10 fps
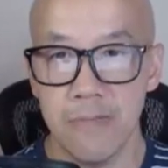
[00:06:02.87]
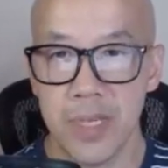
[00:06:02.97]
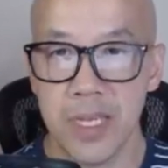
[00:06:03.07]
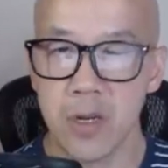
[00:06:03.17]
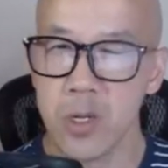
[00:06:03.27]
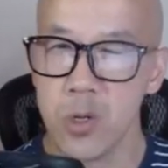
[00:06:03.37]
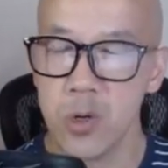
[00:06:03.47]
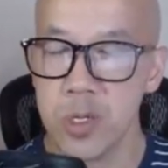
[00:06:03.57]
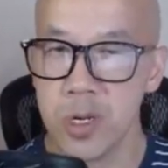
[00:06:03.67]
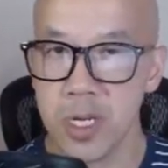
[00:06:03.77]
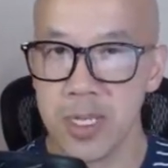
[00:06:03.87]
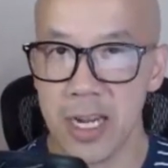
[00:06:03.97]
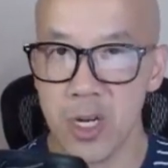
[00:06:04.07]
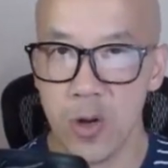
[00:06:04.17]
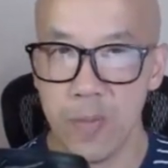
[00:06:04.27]
These are sort of searches
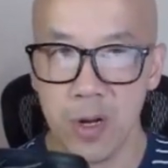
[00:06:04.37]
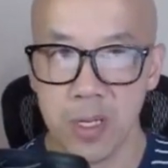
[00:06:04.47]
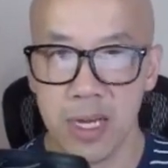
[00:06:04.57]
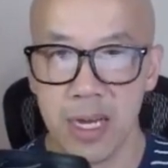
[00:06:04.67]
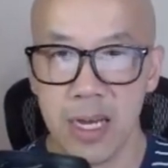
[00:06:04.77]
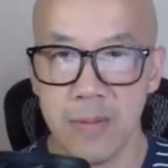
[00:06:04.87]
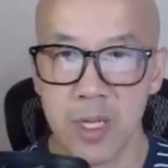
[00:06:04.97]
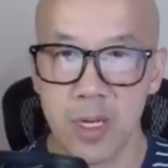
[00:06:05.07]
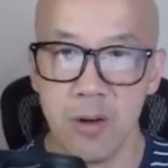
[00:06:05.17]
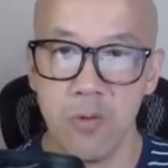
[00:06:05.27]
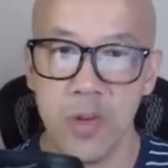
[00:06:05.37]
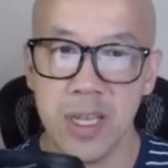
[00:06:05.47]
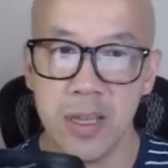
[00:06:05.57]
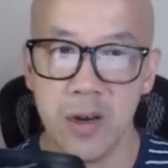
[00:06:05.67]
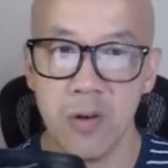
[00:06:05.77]
that show up all the time. So we
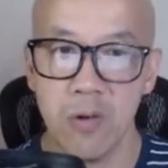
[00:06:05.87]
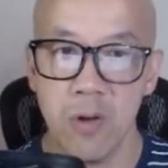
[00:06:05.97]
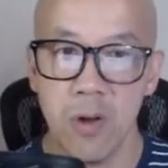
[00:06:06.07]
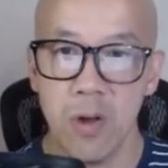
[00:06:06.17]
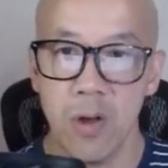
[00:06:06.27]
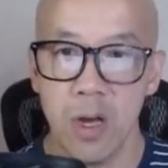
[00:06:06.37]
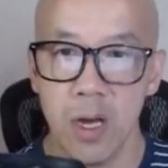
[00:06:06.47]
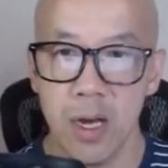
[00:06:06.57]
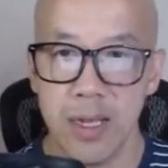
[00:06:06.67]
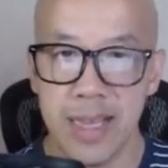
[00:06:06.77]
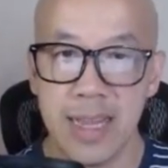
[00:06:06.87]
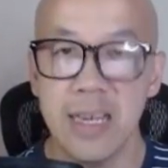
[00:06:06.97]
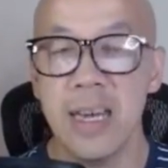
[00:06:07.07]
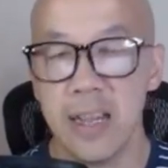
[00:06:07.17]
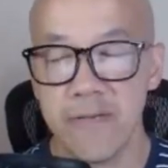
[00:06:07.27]
know that
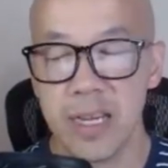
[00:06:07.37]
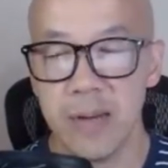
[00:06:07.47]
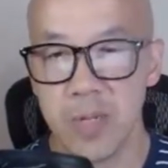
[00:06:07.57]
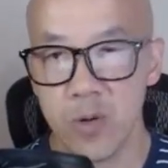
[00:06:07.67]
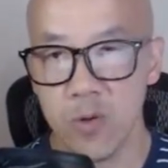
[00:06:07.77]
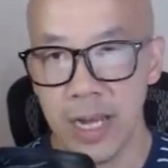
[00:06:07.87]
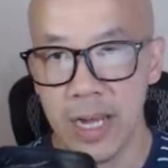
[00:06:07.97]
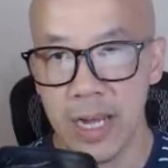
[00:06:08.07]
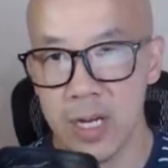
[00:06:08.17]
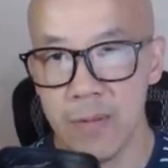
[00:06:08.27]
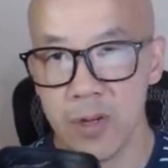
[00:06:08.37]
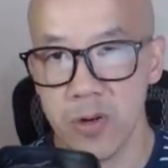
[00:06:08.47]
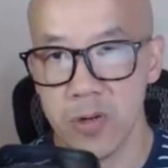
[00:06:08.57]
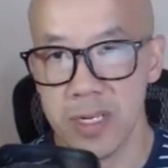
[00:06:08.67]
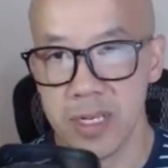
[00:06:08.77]
ahead of time. So we're able to
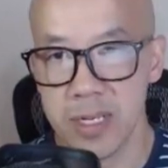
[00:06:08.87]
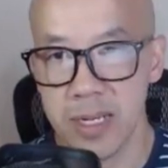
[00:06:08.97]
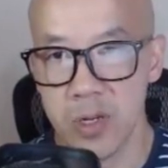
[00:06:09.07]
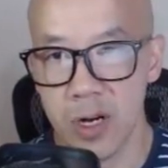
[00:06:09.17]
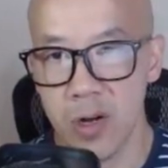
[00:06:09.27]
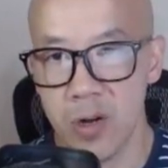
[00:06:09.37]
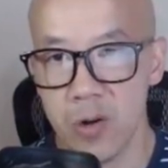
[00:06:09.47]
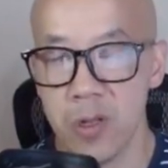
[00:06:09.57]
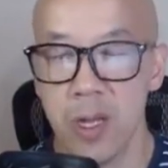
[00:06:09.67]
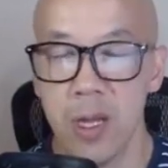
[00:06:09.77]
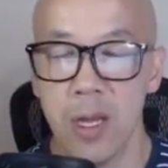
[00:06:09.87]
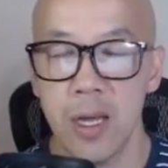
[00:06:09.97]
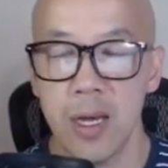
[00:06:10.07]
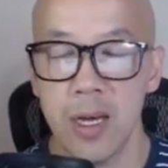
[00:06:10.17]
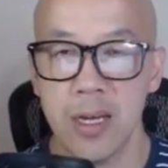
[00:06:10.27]
upload this into our own
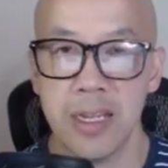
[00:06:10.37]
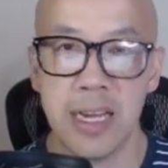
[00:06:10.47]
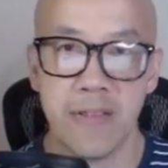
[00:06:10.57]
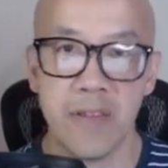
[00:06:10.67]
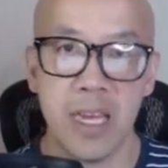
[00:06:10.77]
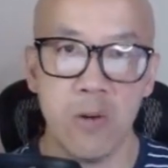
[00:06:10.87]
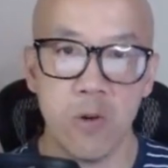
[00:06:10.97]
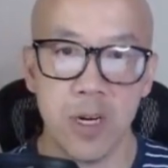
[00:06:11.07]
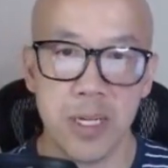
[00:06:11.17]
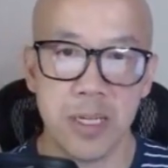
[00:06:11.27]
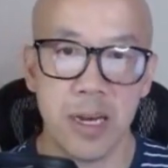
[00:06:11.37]
negative keyword list